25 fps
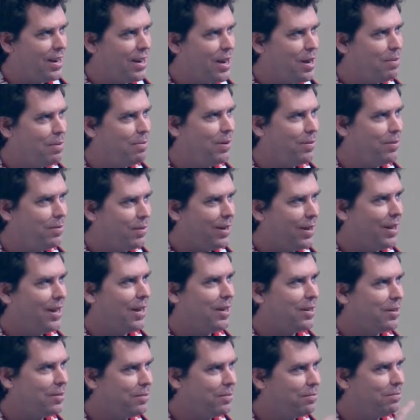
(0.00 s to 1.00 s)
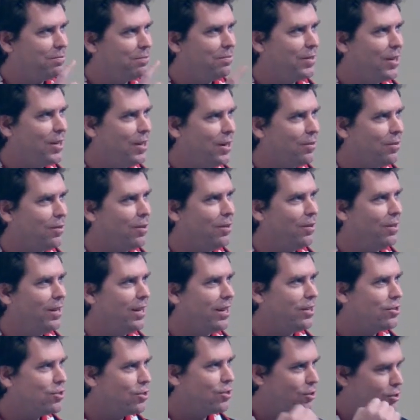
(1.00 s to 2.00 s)
up and we're like, you know,
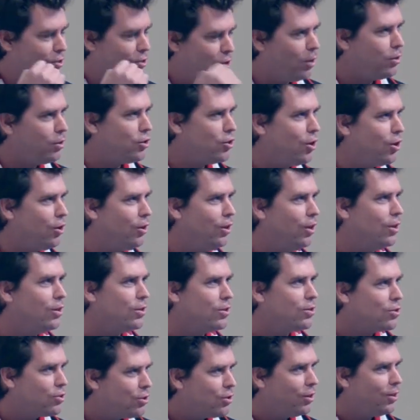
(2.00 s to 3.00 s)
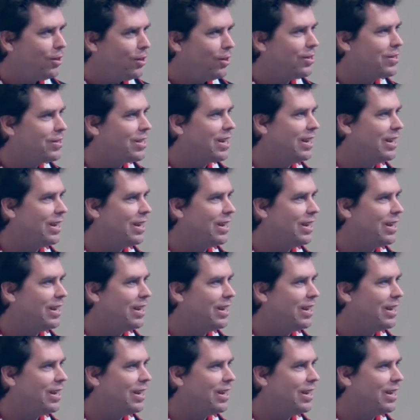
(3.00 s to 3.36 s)
rolling, go Xolos, Xolos.